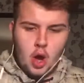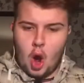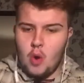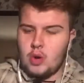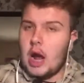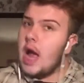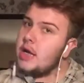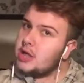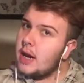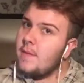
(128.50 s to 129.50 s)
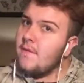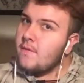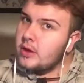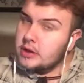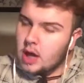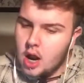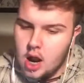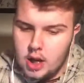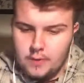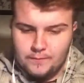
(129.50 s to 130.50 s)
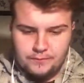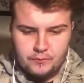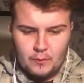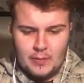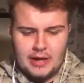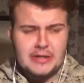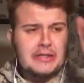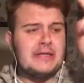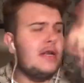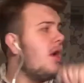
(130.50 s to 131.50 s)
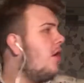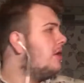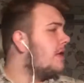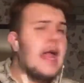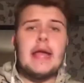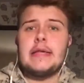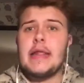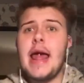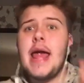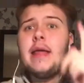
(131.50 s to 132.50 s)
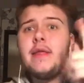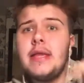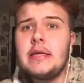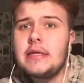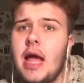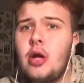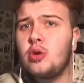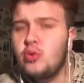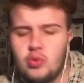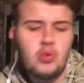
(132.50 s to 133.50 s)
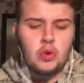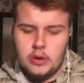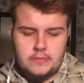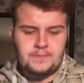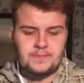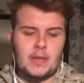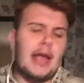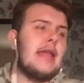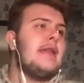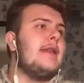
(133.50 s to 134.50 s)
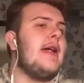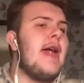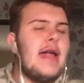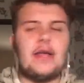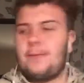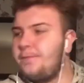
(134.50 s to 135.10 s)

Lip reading: Oh, cards get a bit frisky. Days like this, I do. Yeah.